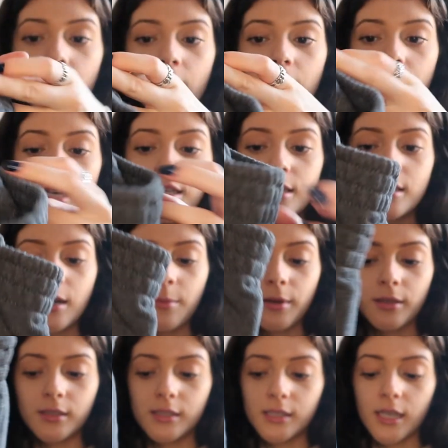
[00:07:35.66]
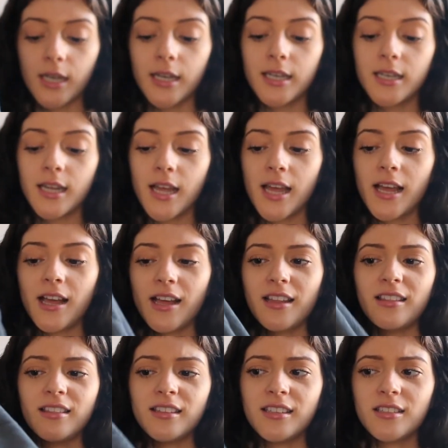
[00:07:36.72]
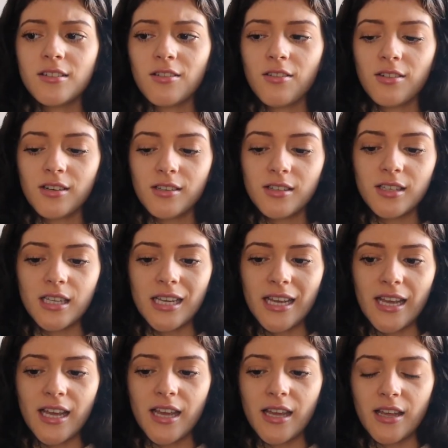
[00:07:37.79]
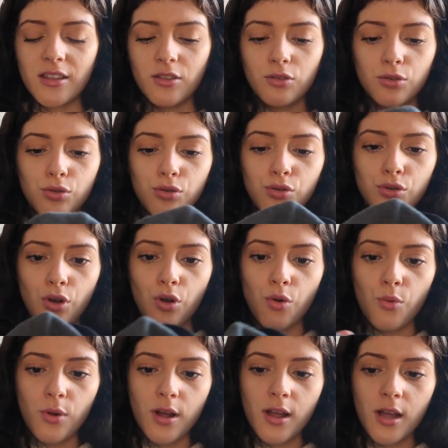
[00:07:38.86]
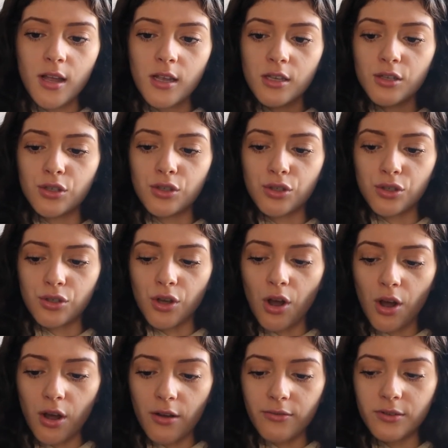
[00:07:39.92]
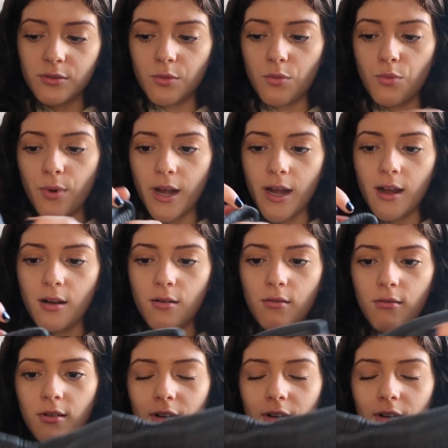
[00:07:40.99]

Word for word: and step outside these are honestly it and they're so soft wow